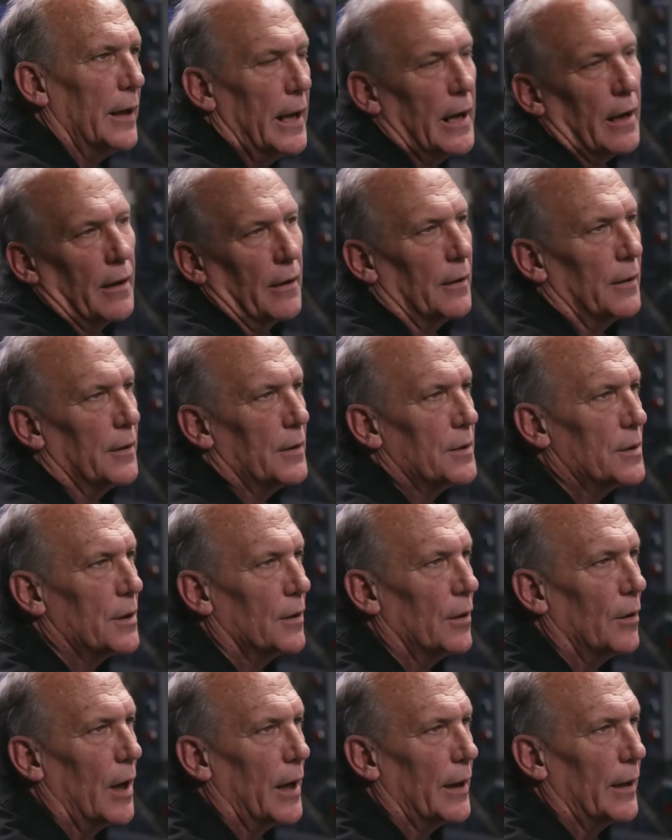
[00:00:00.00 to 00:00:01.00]
Yeah,
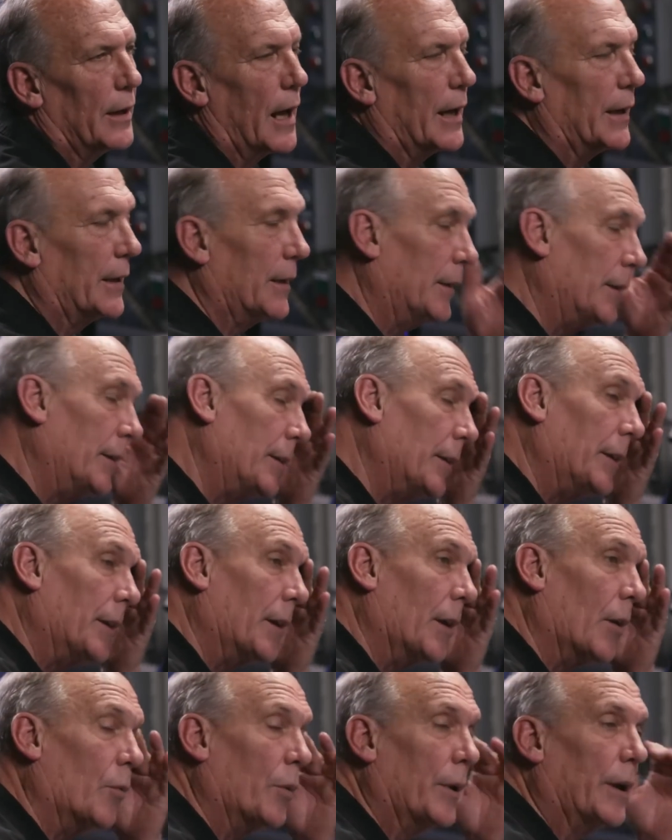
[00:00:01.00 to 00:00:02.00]
so I could,
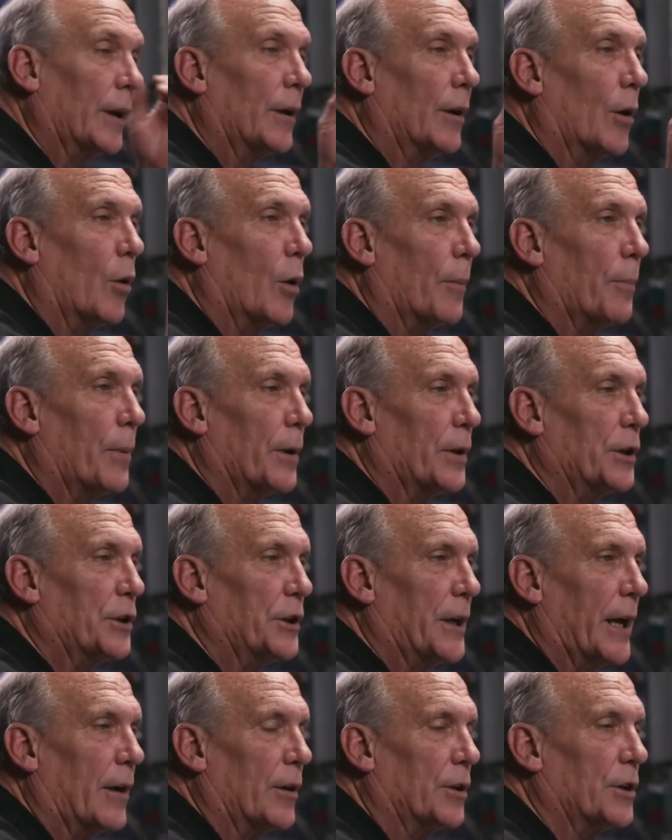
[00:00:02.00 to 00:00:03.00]
you know, we could go up on the
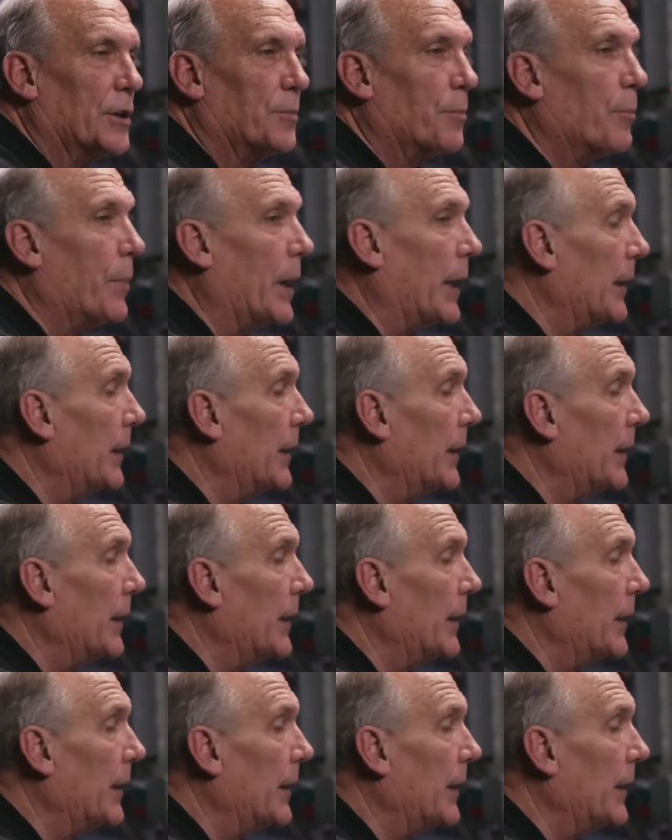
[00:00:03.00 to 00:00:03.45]
jet or just, but